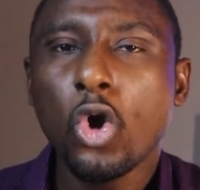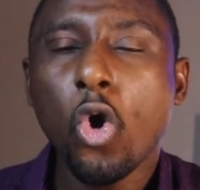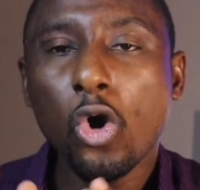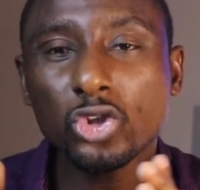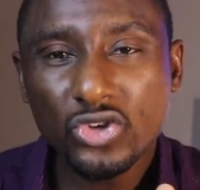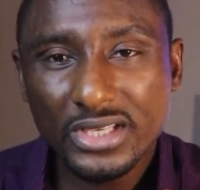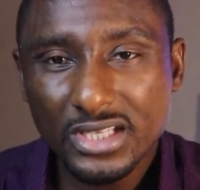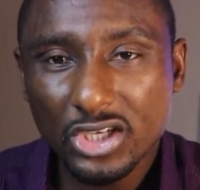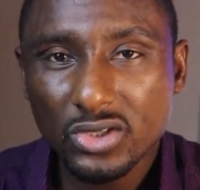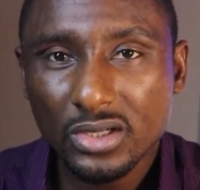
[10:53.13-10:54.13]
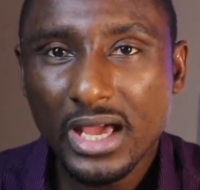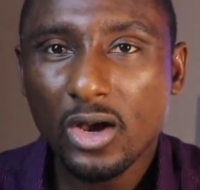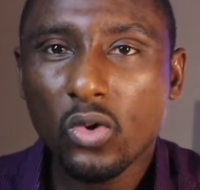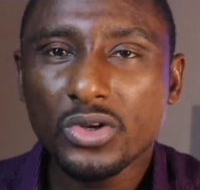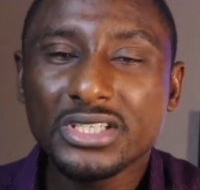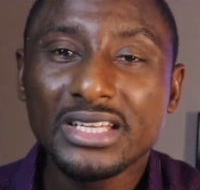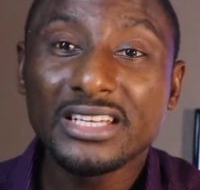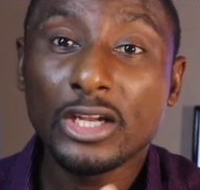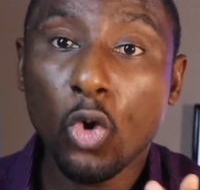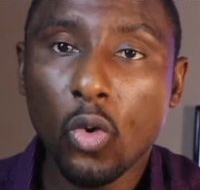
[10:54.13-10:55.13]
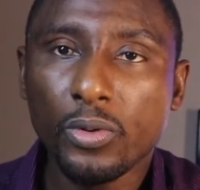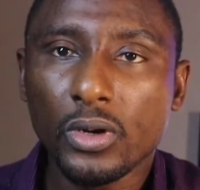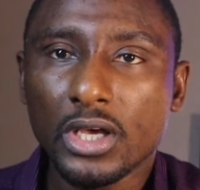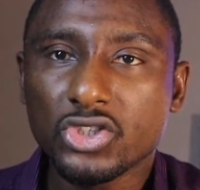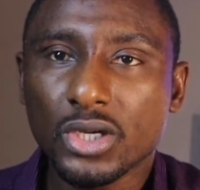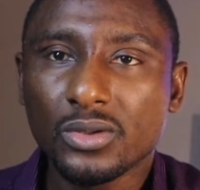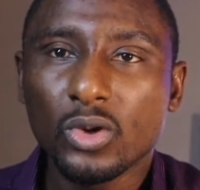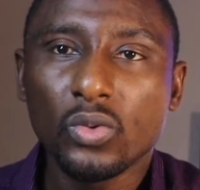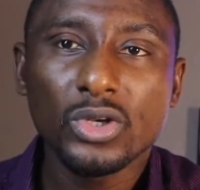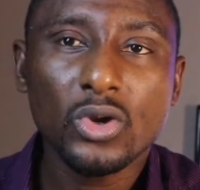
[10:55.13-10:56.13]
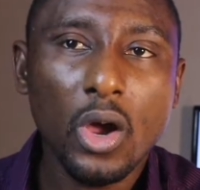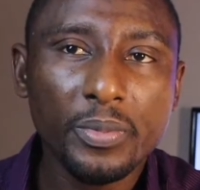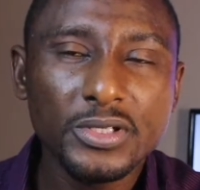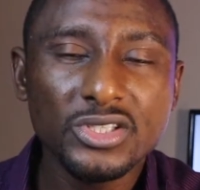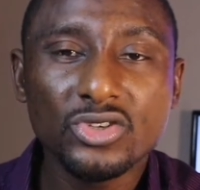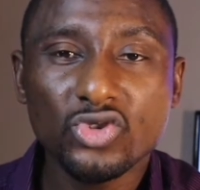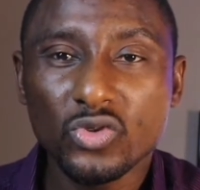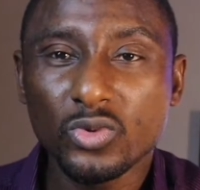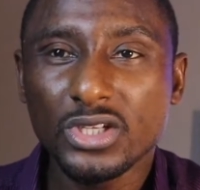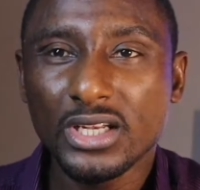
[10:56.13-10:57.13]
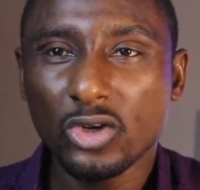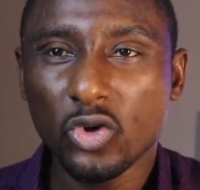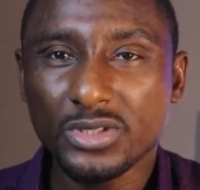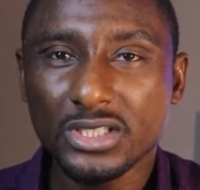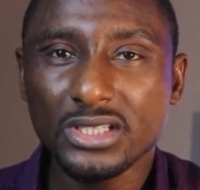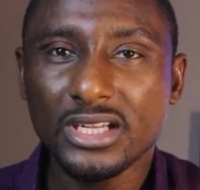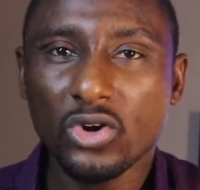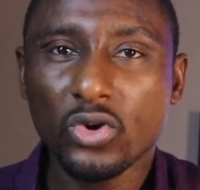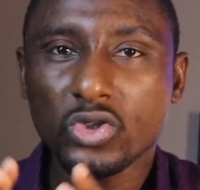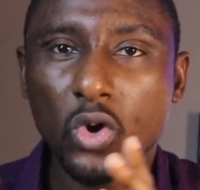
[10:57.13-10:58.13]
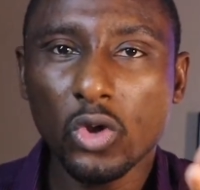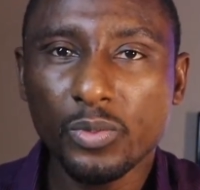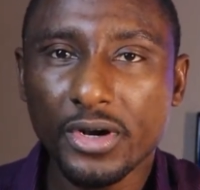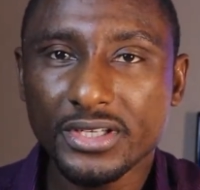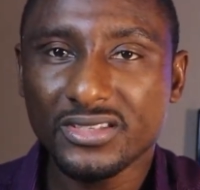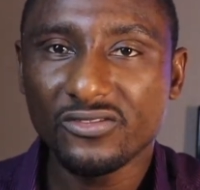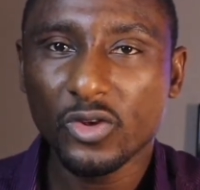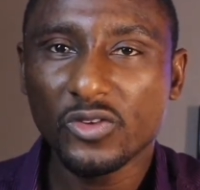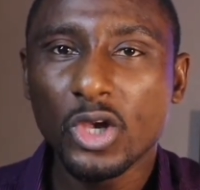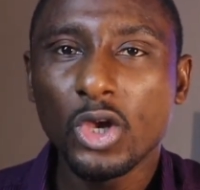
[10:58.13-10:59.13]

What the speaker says: All transactions are contained in an open ledger, with copies distributed and updated across all parties involved.